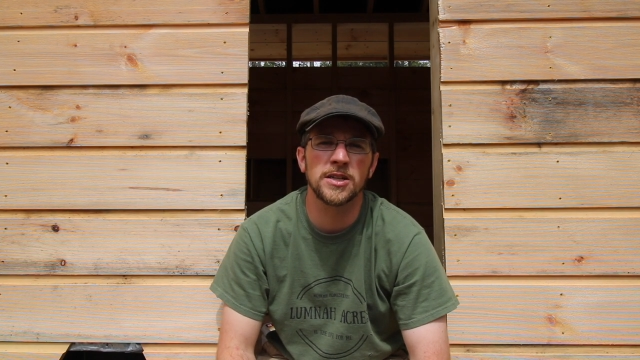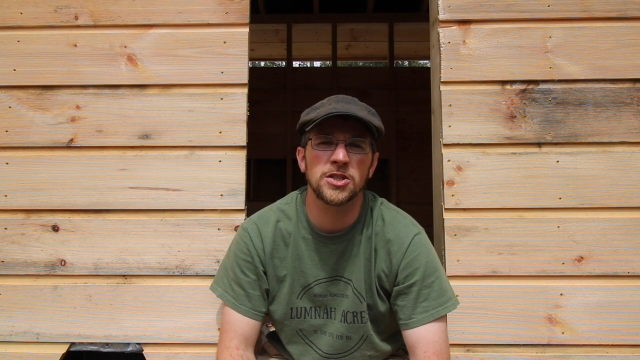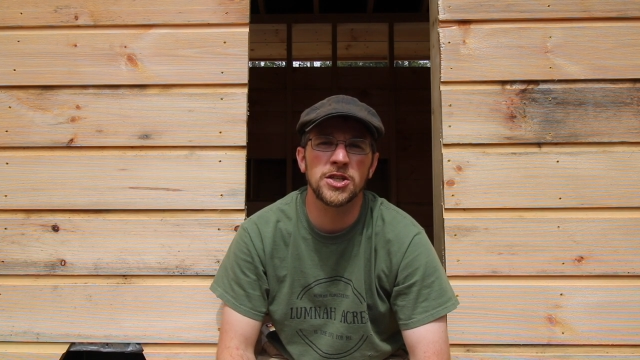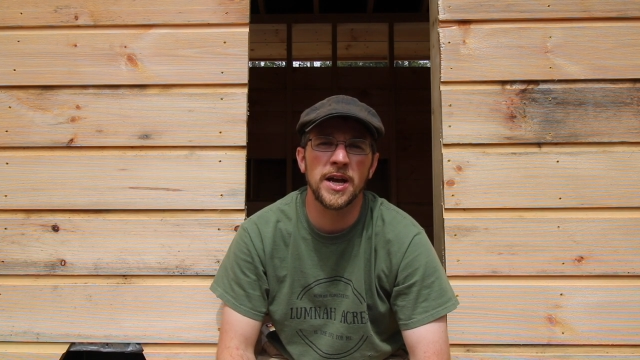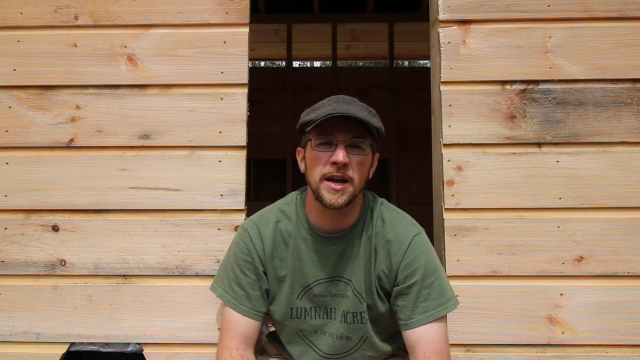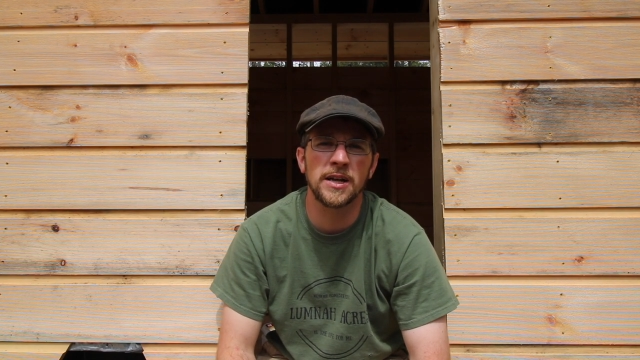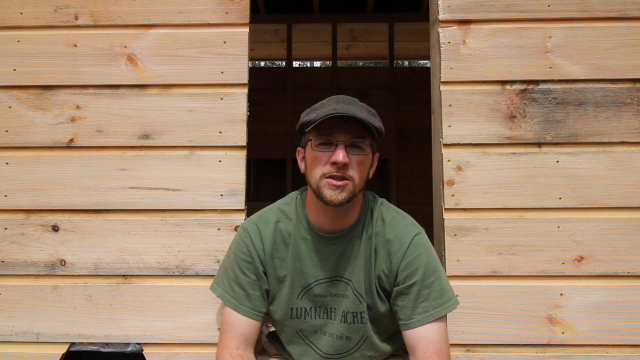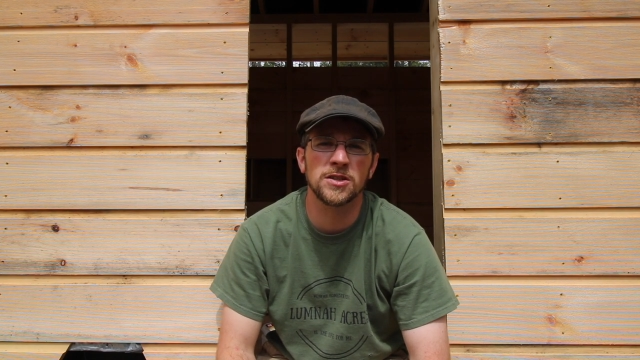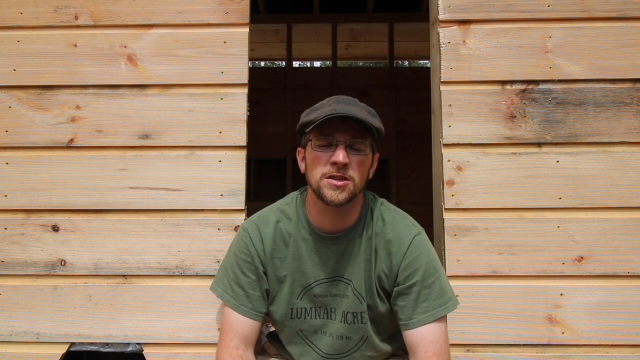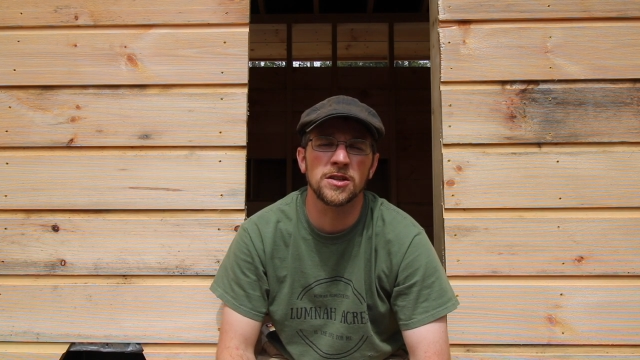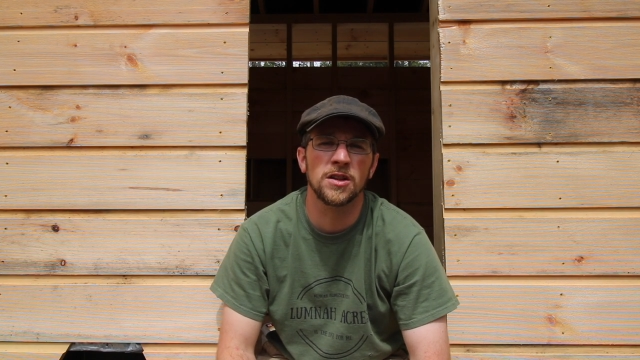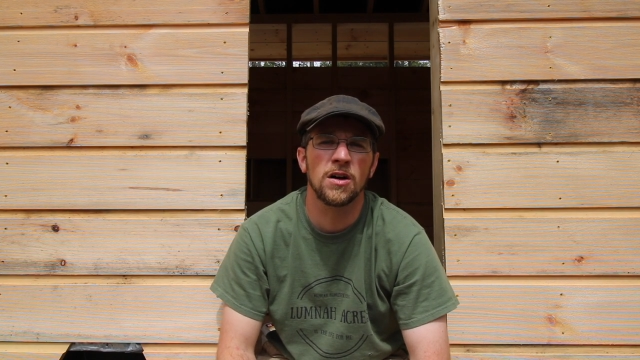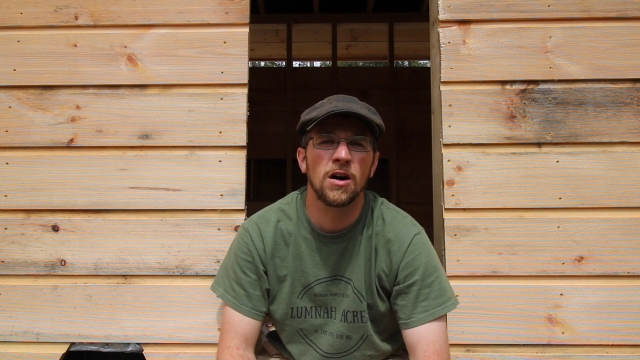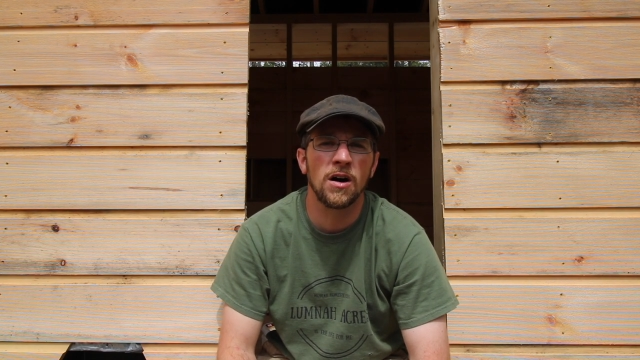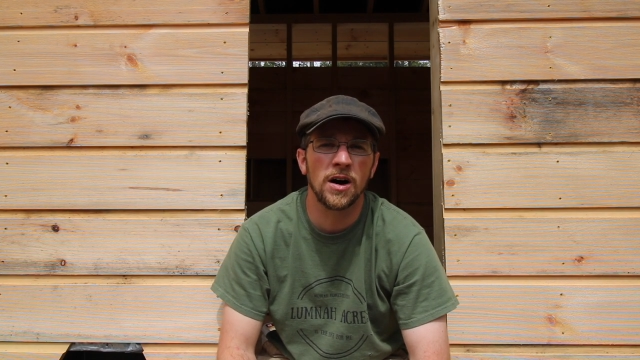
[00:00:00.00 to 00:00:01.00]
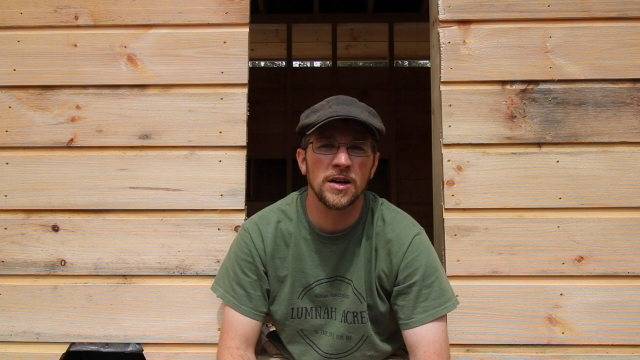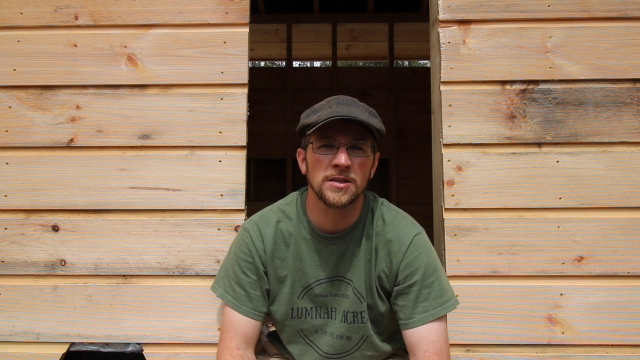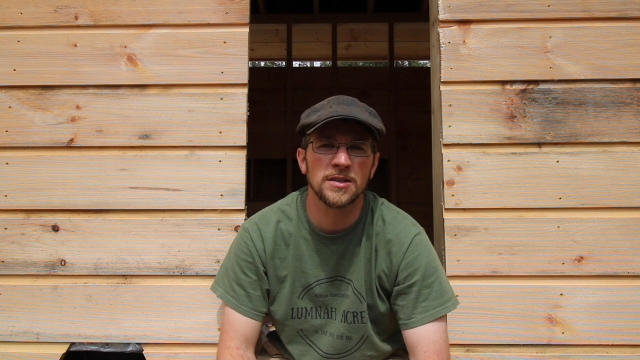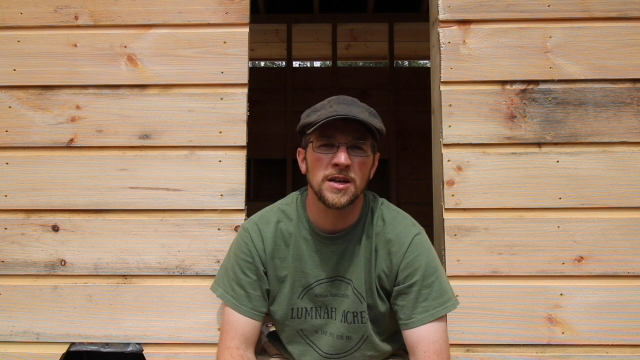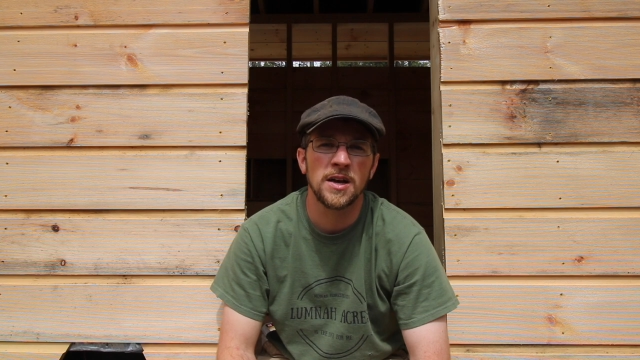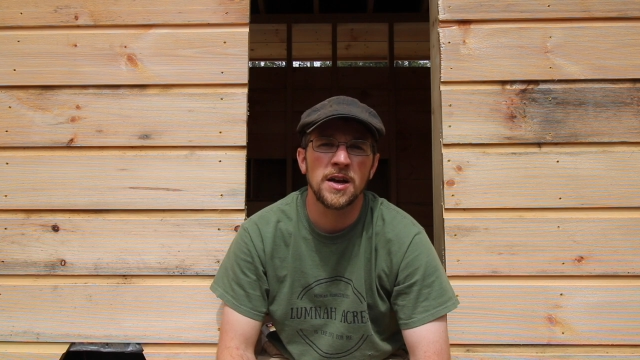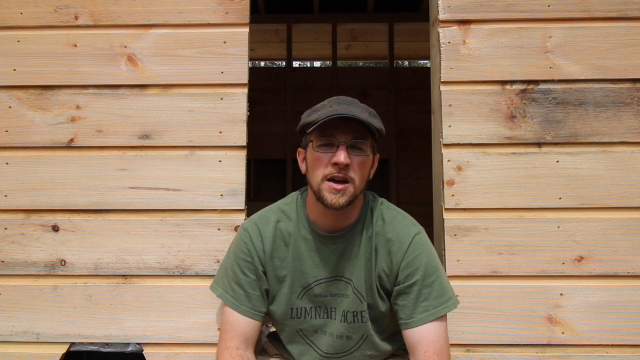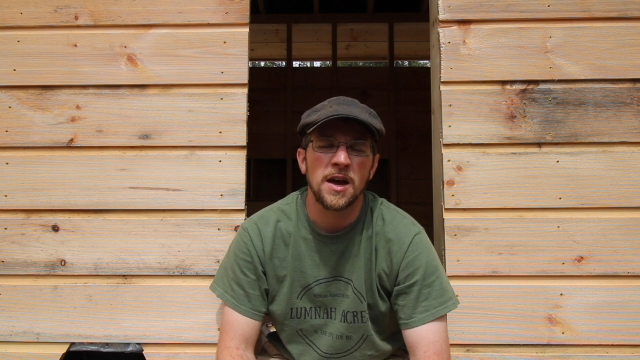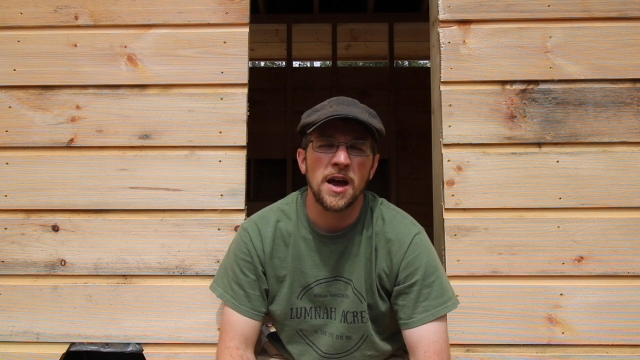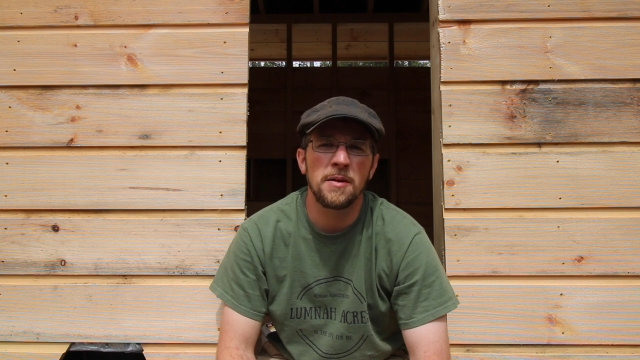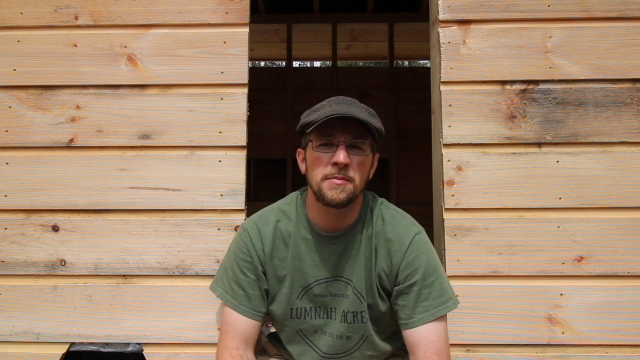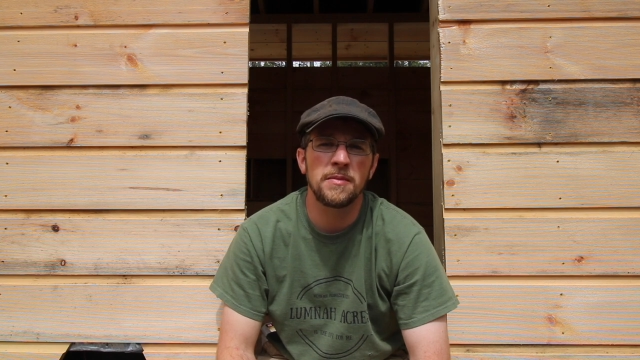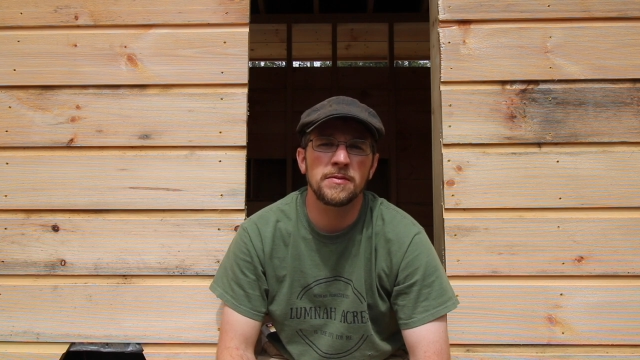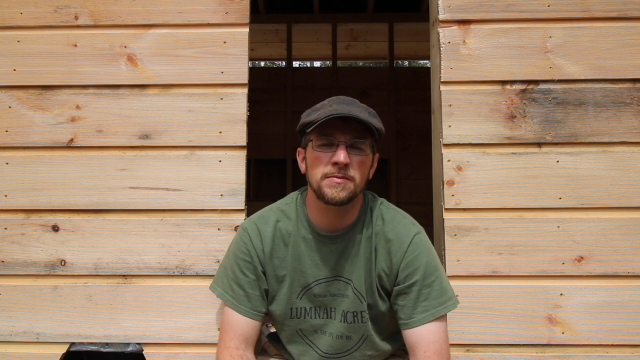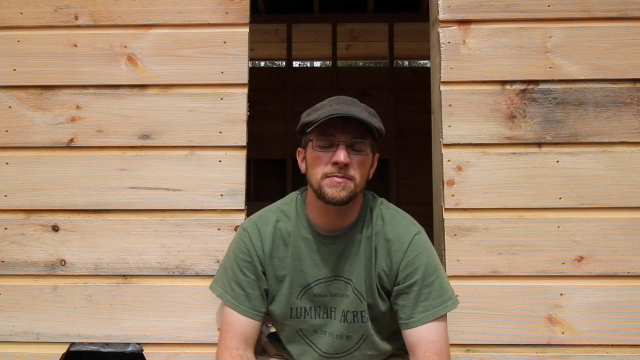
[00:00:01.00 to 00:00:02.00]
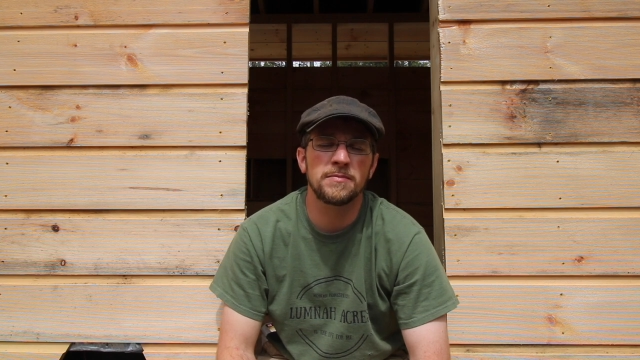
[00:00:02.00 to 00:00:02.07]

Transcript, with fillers: to change the laws and